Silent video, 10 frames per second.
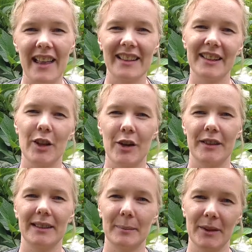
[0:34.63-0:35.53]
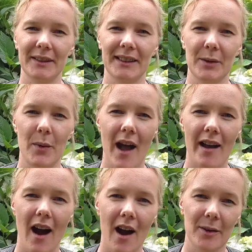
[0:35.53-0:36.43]
I think a lot of it is because of the
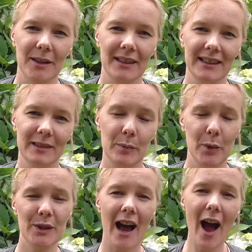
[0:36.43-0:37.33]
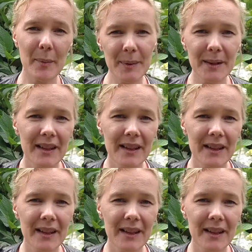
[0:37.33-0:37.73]
way I was brought up.